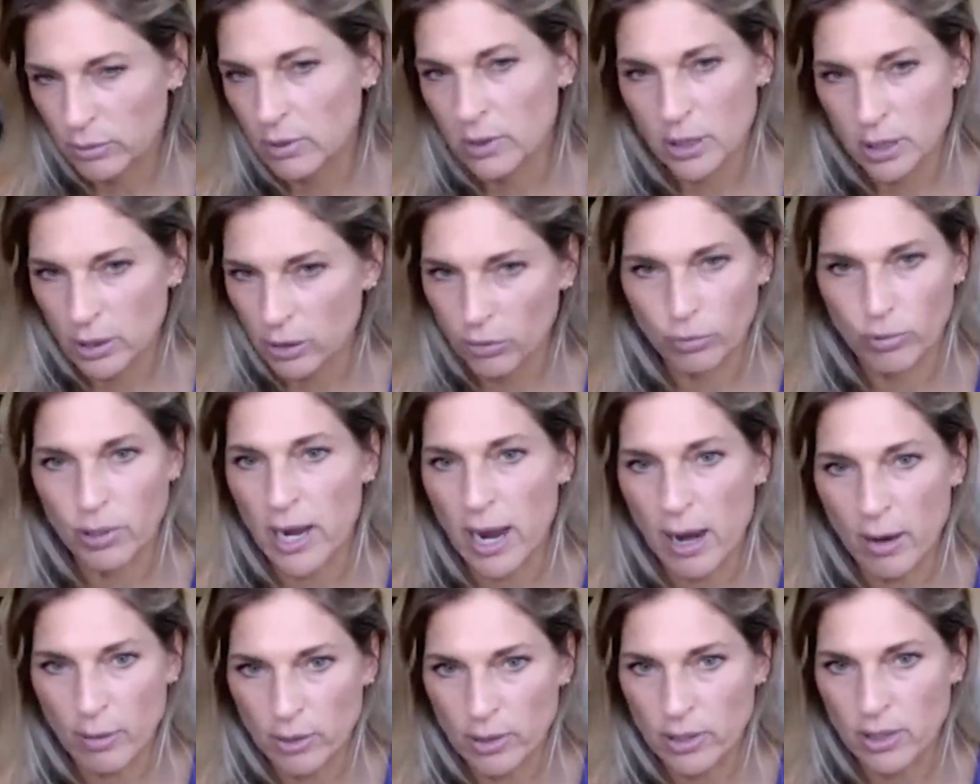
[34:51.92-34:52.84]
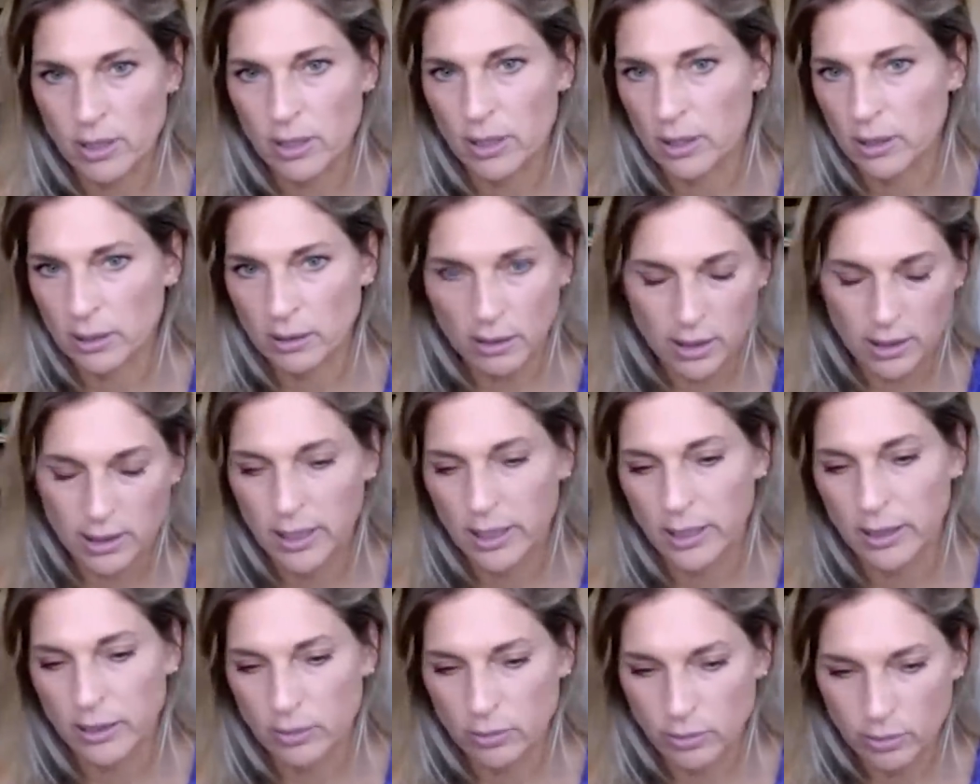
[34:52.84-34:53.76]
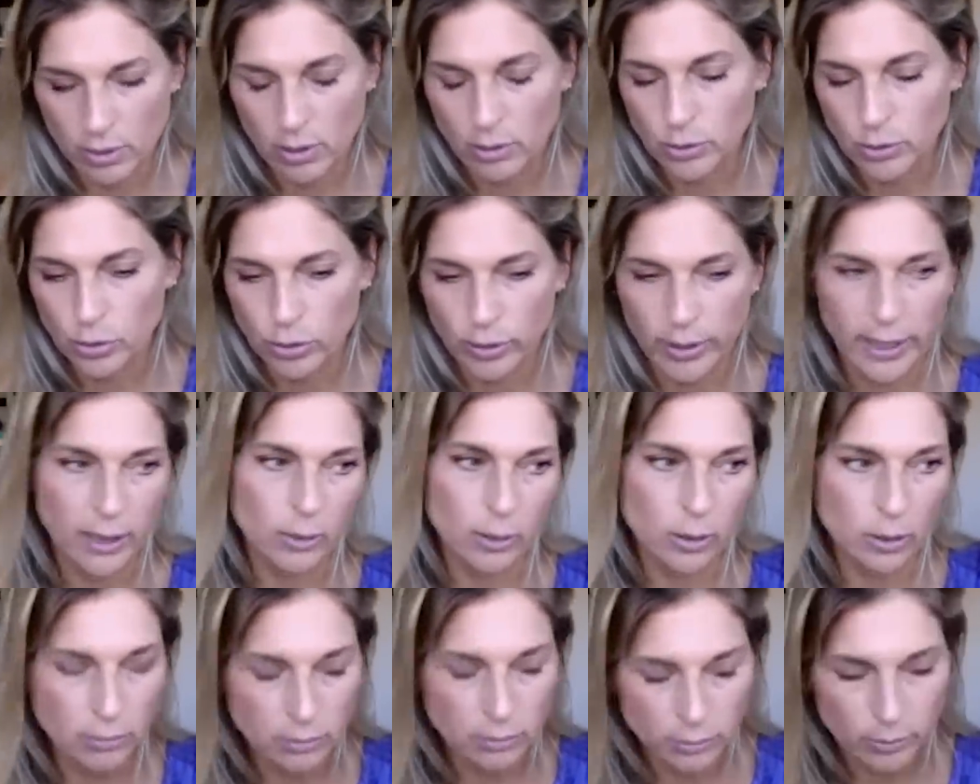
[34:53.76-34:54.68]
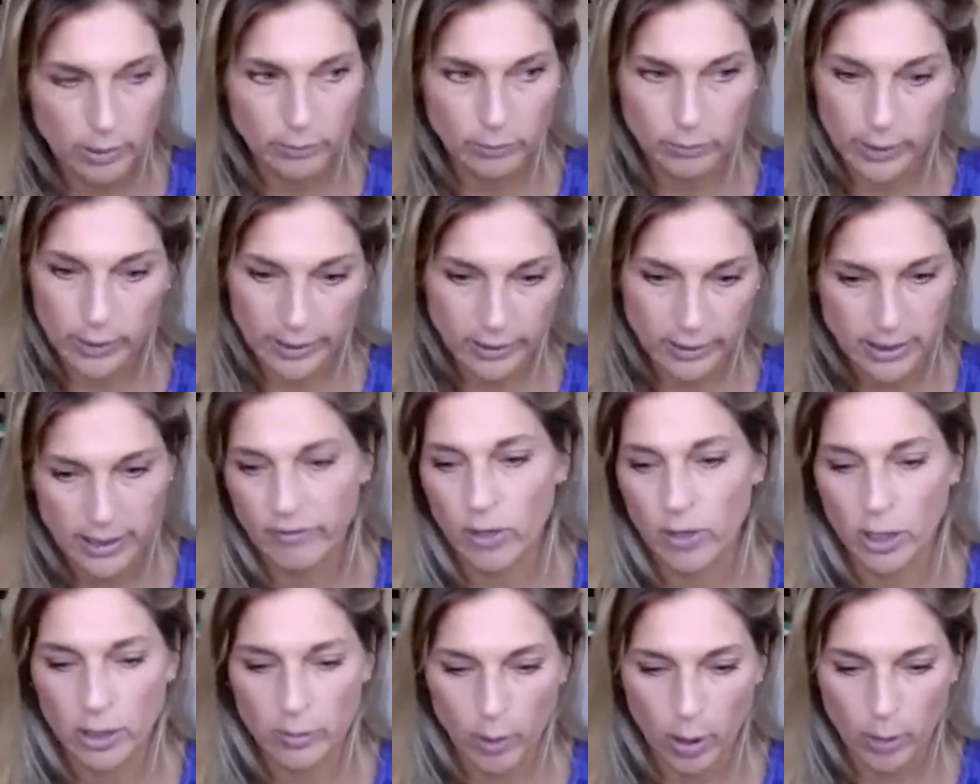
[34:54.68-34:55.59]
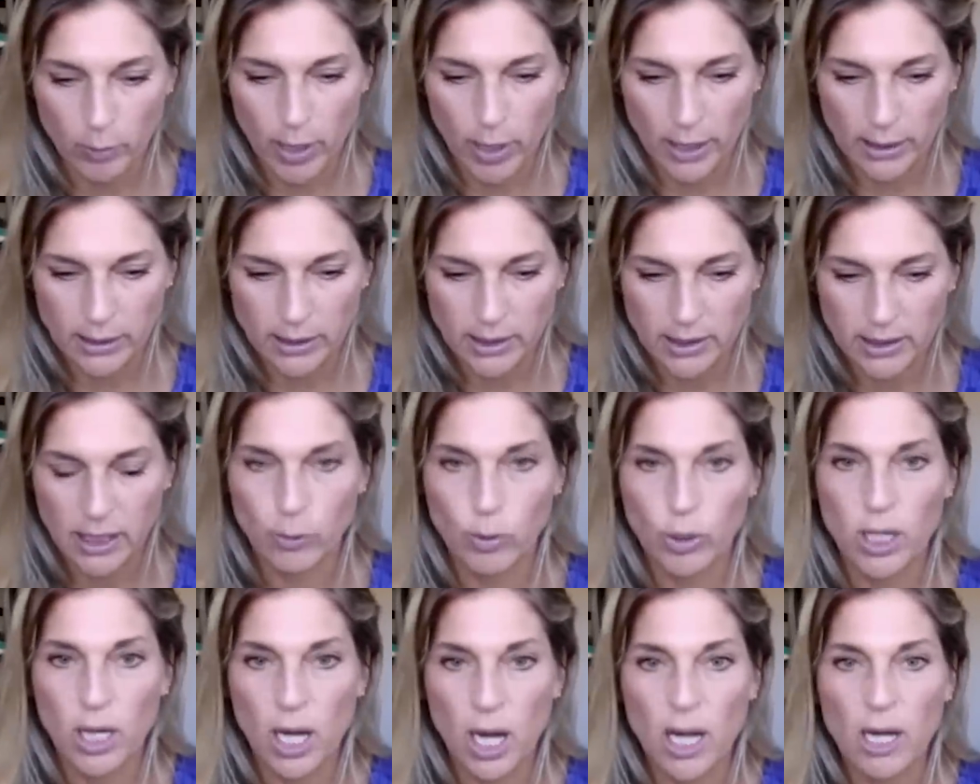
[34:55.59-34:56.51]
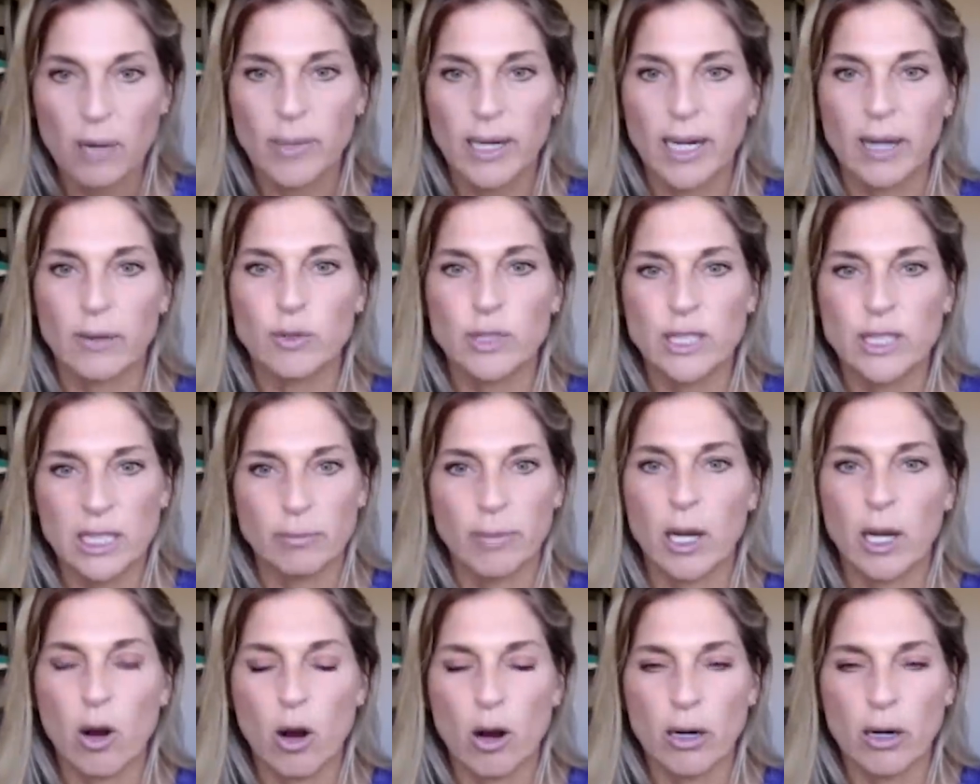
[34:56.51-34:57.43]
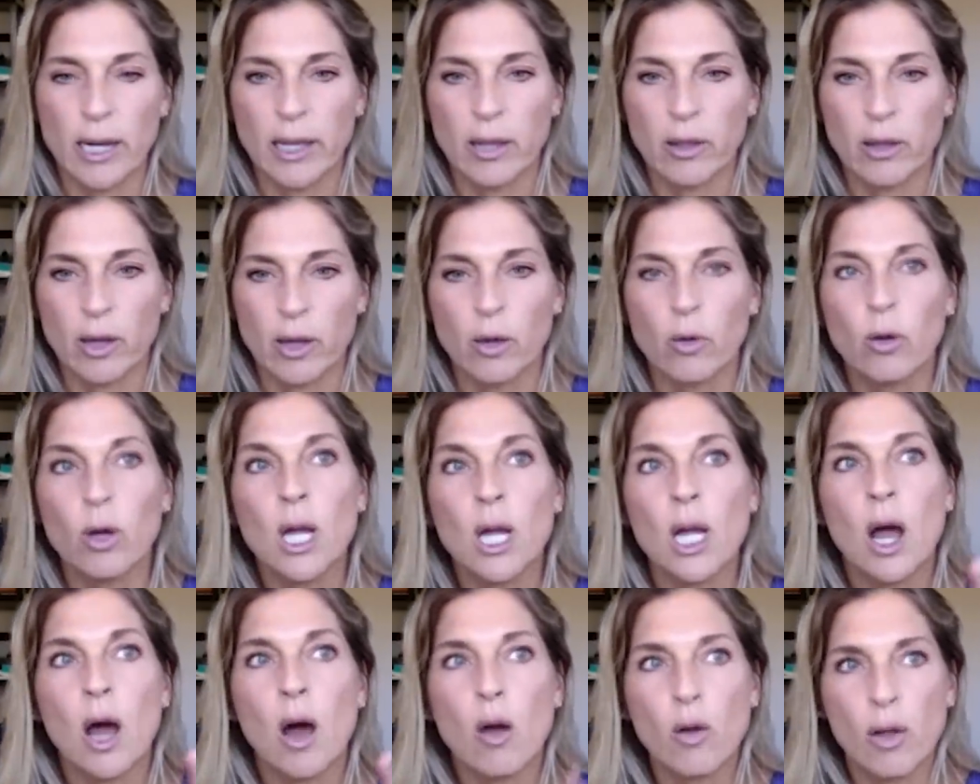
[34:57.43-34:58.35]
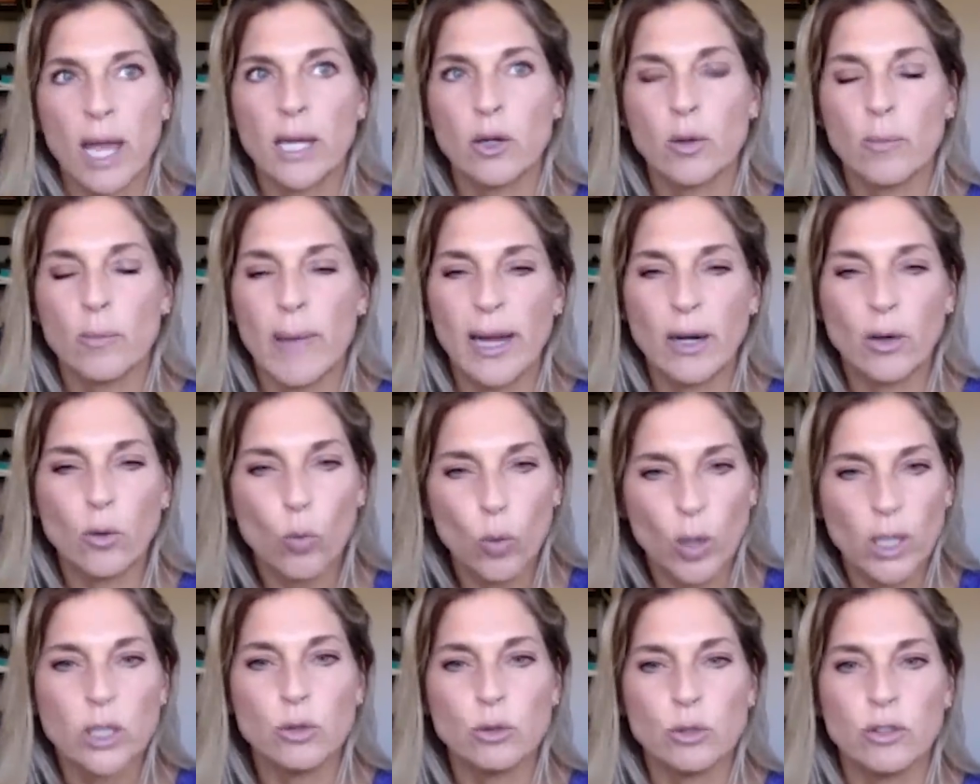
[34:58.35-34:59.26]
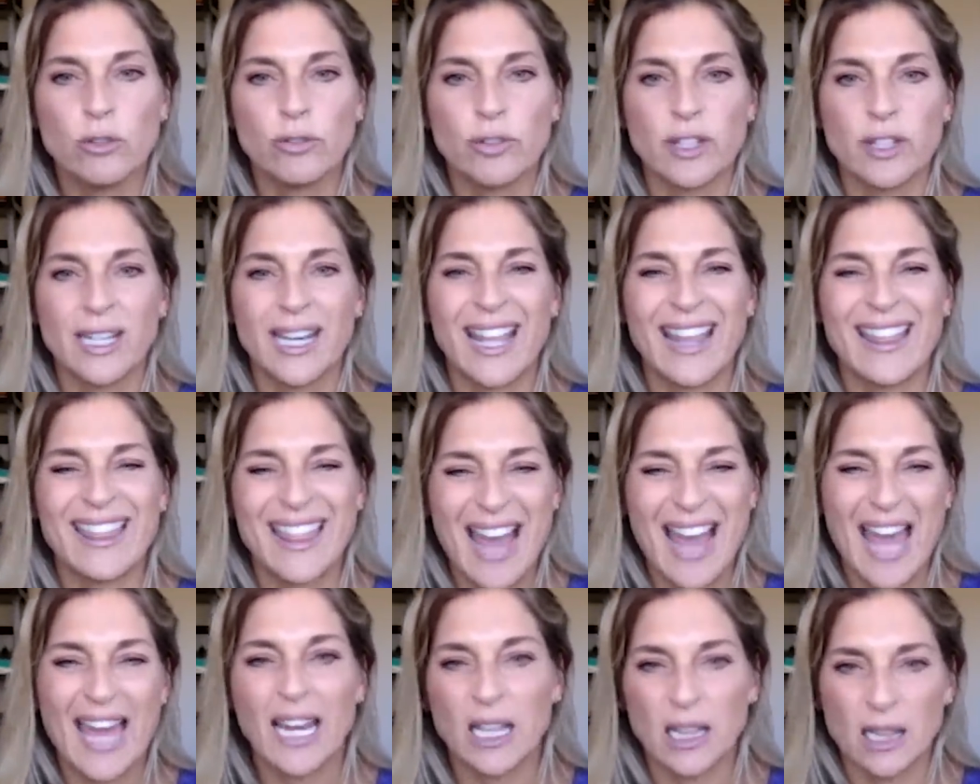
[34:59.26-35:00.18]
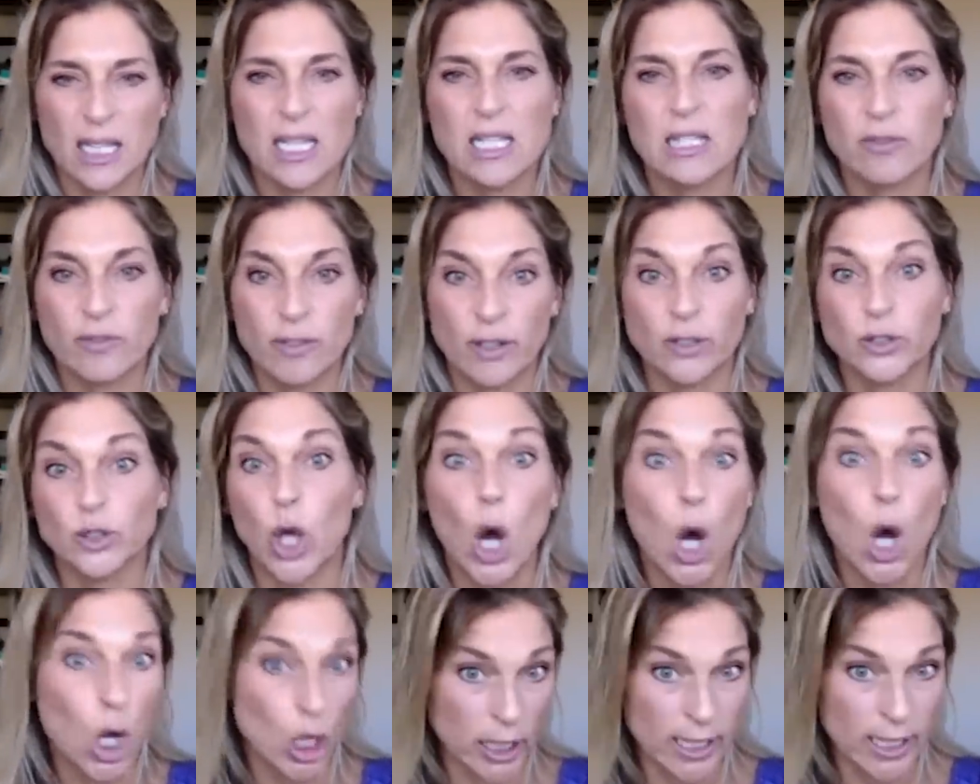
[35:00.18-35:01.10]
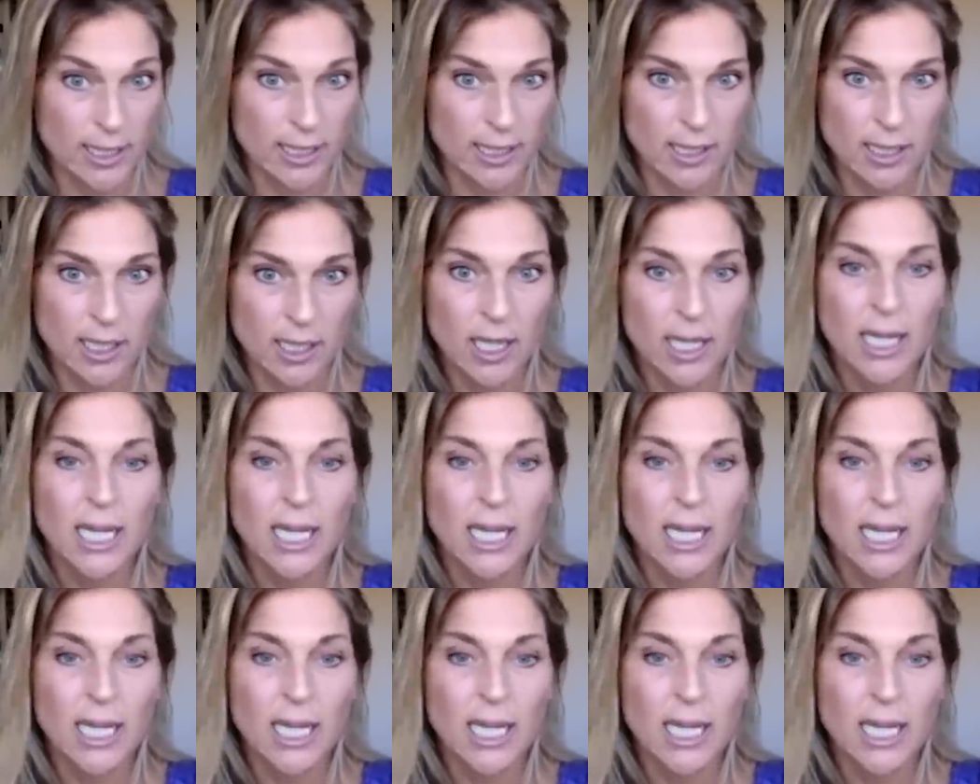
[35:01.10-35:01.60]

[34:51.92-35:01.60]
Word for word: good three hours in, let's say, and go train or like say volleyball practice, I would come and I would sit in my car and I'd go, okay, no matter what you do for the day, that at least felt honest.